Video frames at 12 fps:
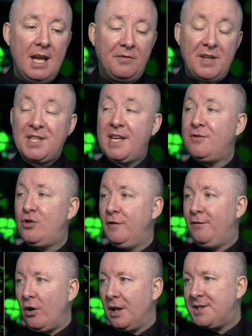This gives you
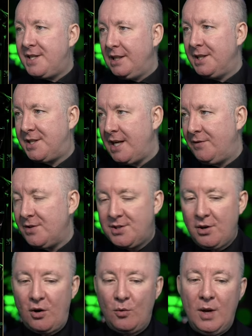volatility of the
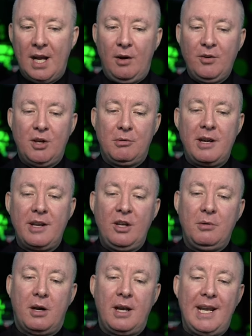stock. Well, you are